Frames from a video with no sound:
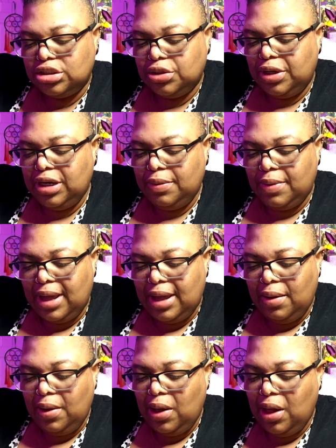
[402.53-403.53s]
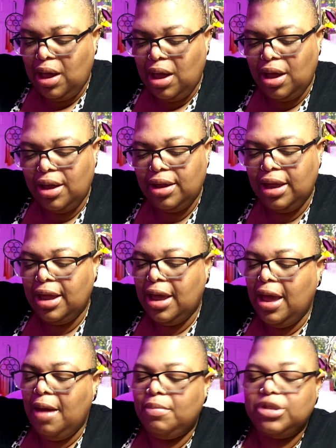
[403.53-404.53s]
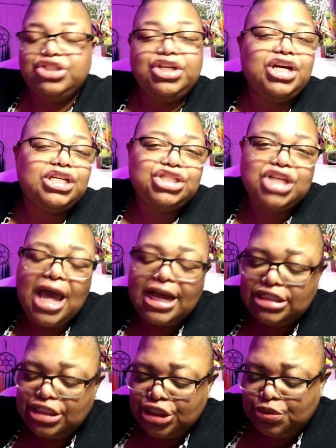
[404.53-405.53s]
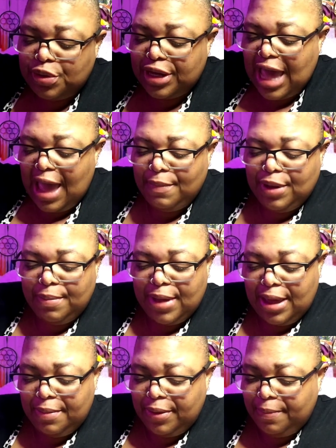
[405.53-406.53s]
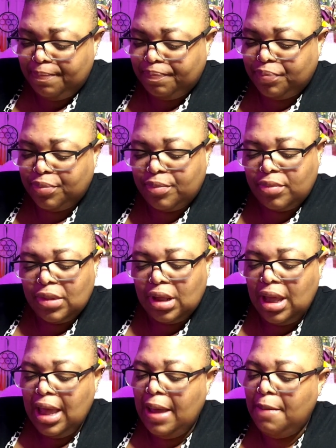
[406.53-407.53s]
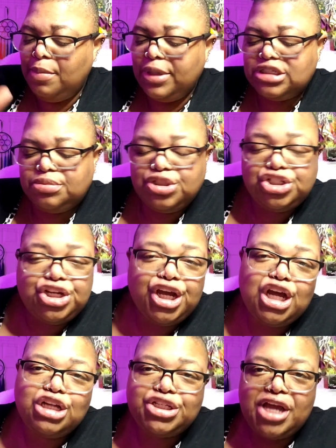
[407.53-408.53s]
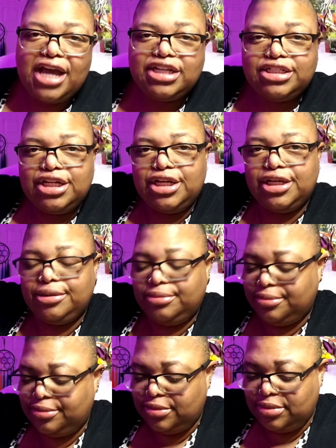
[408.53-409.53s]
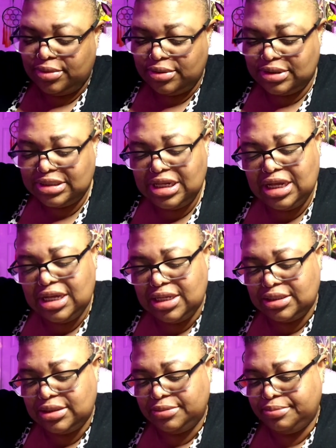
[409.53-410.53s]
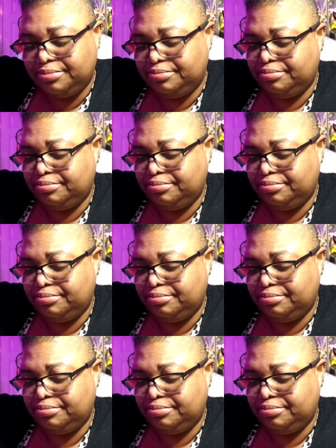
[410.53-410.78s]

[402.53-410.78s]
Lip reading: So anyway, Michelle Jackson is what got me, baby. Miss Michelle Jackson, sis.